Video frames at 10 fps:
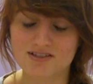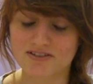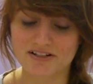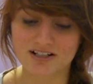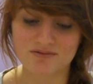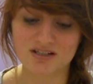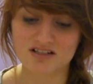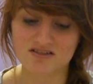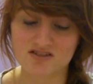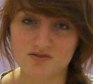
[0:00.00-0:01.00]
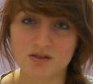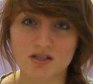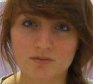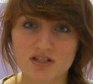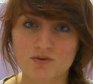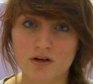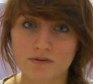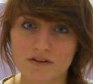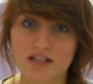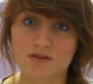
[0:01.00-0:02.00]
You're going to be consuming the B
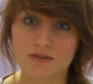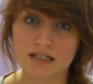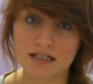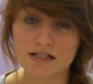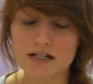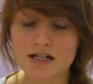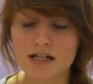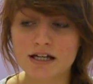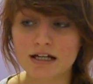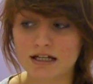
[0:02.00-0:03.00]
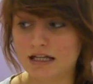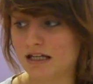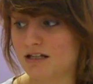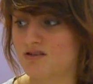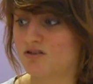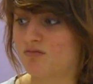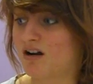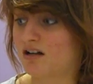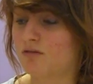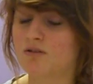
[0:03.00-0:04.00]
twelve that you need. And your
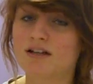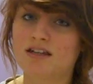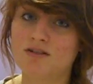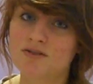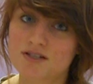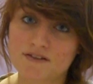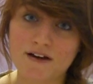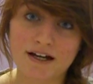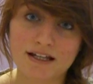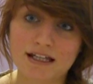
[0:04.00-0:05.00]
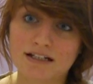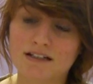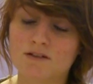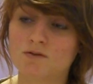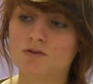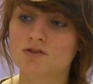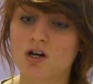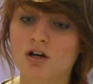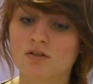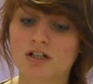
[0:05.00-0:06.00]
body will get used to that, and it will
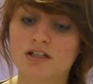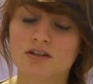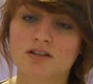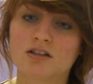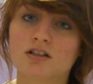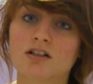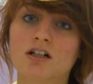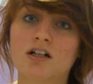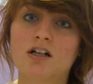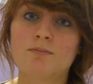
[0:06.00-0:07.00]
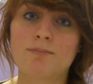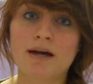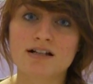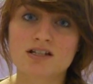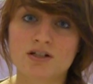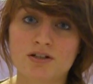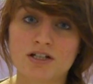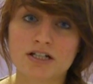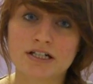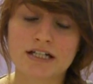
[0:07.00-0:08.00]
tolerate the
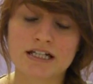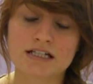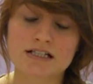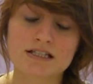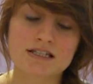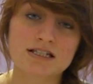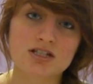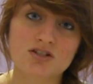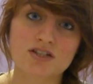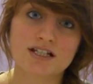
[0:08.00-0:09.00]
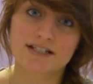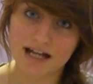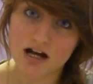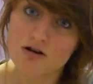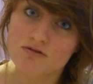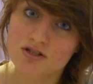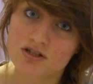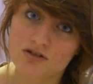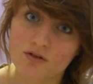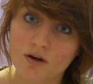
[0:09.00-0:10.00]
bacteria, and just like cows
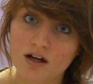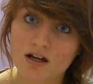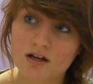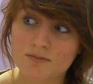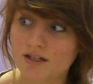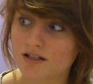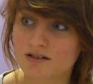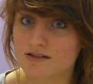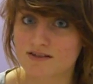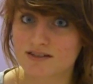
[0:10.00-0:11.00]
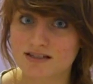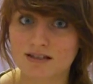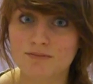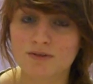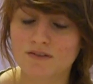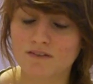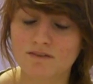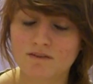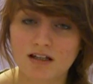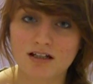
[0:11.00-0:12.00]
do, because they've
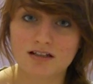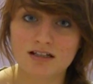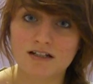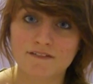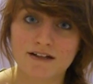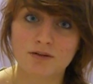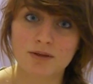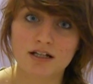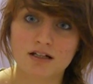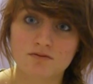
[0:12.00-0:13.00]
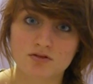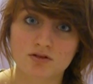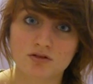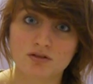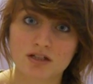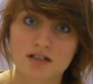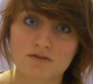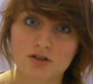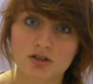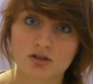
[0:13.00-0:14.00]
been eating that way for their whole
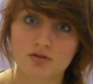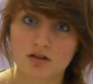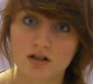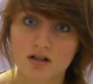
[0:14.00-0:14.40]
life, you know.